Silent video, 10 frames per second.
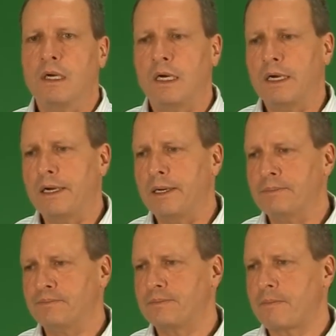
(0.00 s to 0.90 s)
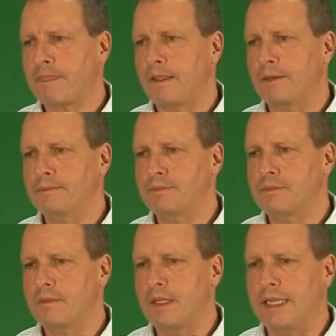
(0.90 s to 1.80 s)
And
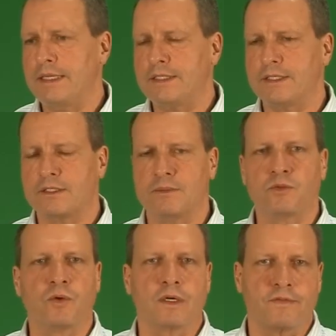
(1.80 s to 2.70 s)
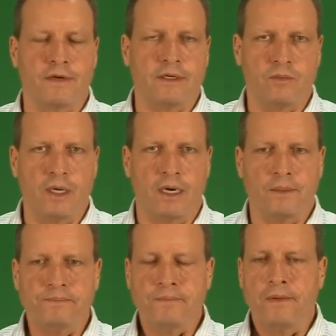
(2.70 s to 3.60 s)
these systems work very well.